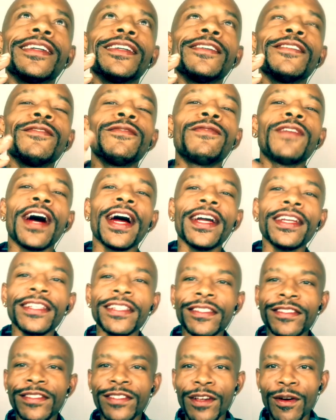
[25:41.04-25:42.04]

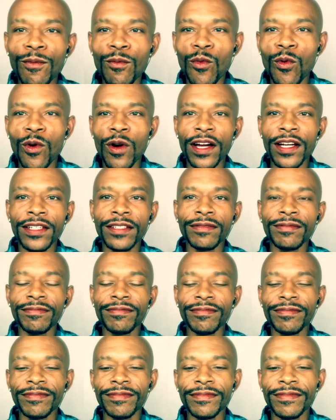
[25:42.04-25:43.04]
Finding
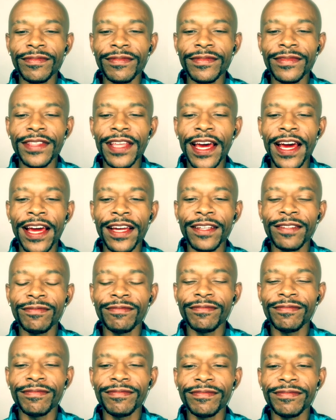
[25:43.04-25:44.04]
someone that
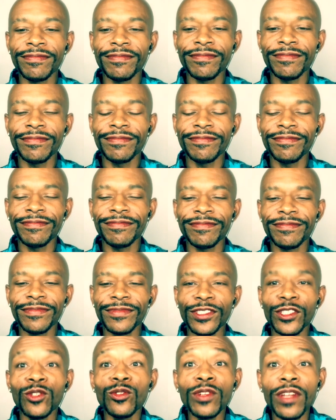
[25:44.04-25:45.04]

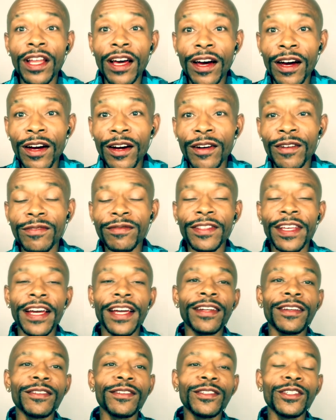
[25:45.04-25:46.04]
you love,
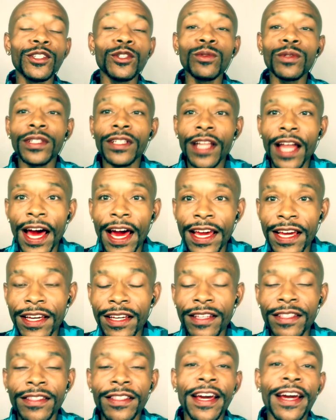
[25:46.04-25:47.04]
that you would like,
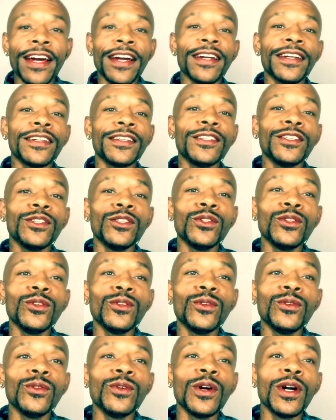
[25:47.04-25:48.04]
that
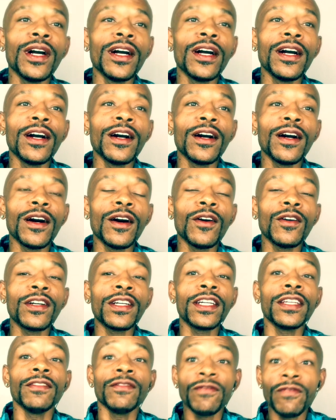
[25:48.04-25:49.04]
you
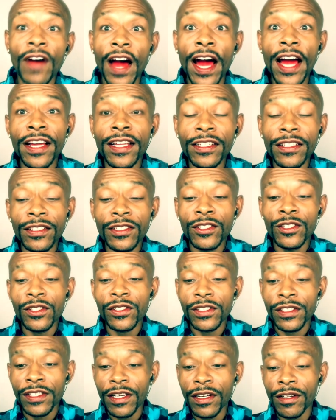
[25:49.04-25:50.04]
can find
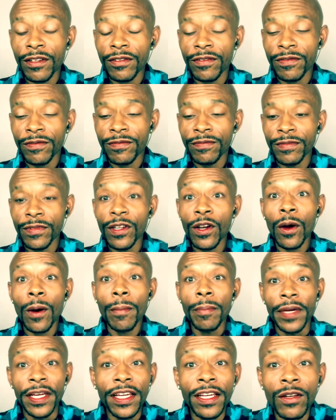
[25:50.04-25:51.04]
yourself,
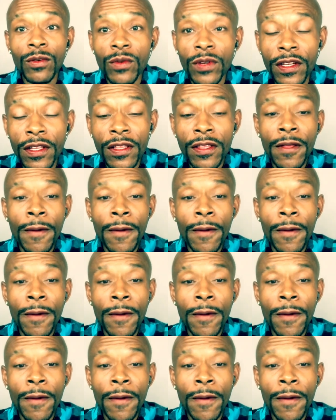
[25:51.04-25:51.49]
being with,